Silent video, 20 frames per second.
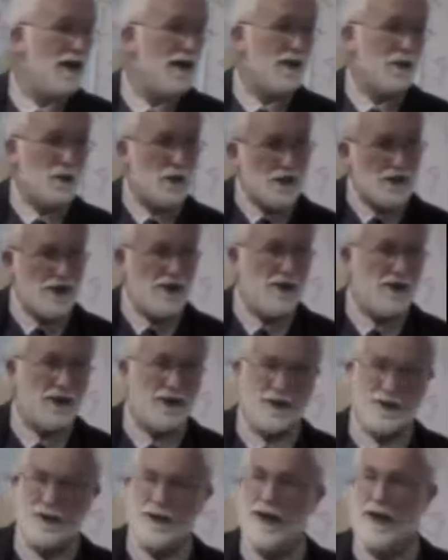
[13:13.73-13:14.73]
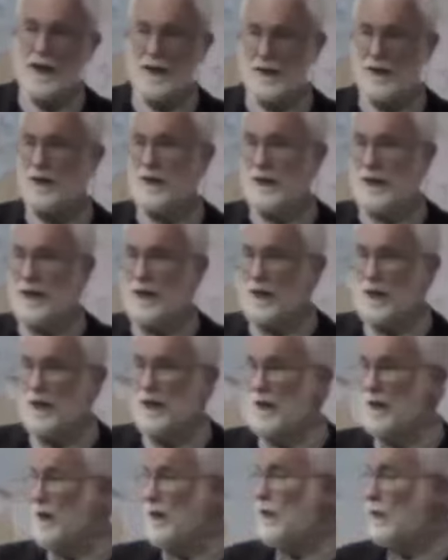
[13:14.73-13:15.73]
And once he does that,
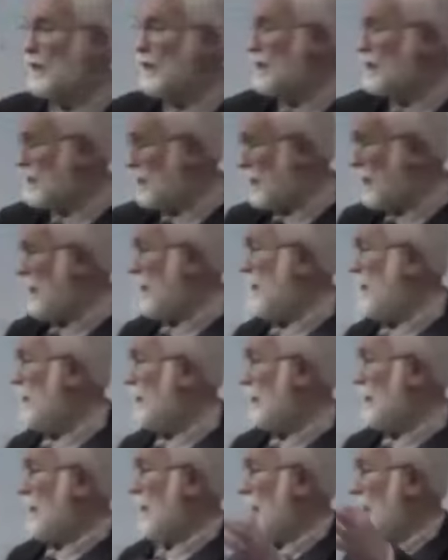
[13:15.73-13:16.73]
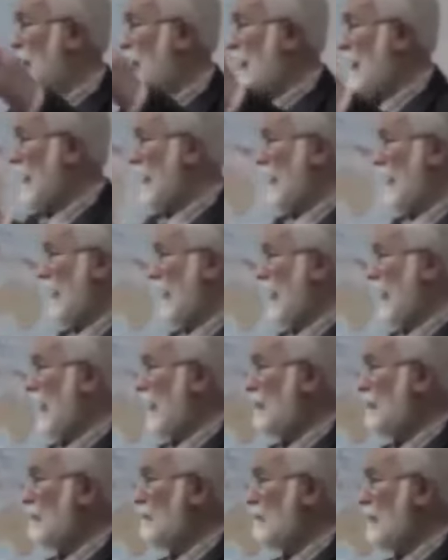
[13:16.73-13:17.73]
you can see
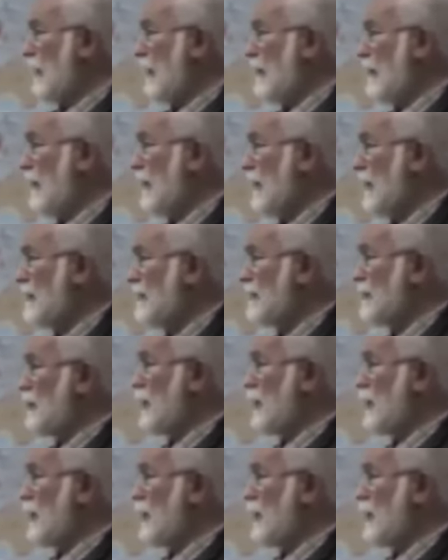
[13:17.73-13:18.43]
how power has